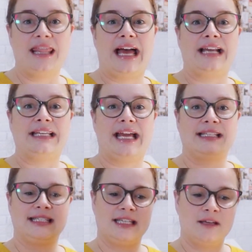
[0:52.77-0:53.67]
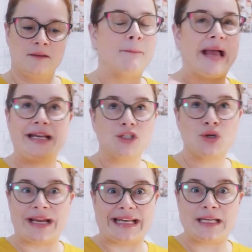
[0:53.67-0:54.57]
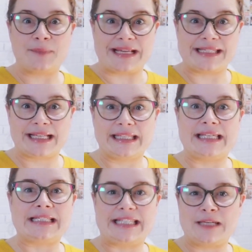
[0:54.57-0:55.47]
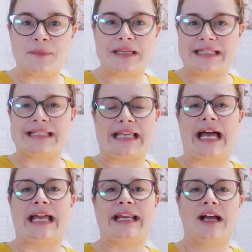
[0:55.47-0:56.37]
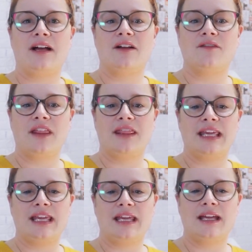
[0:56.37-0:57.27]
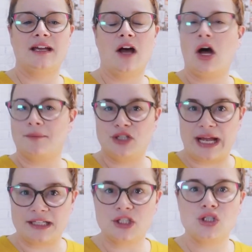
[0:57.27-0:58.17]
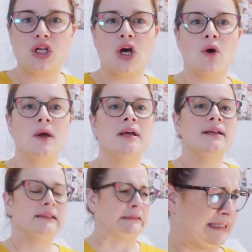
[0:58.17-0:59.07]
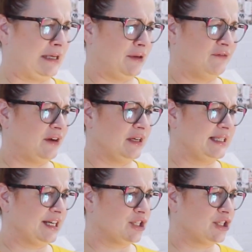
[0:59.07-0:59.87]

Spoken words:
that gets penetrated basically deep inside of the object. So that sounded very